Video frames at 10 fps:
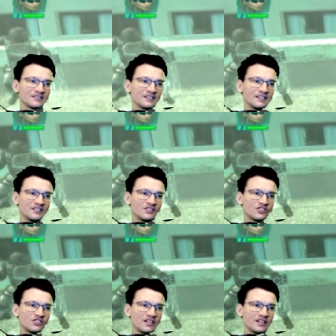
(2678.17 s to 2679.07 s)
Eat
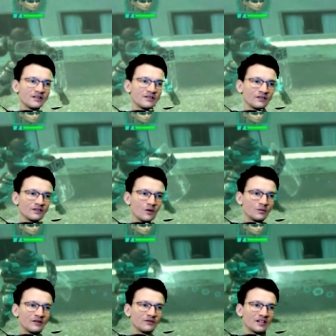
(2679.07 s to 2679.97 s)
shit.
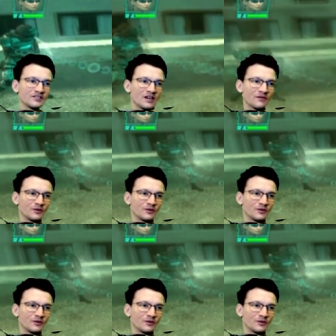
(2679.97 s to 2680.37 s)
Hopefully he flies off the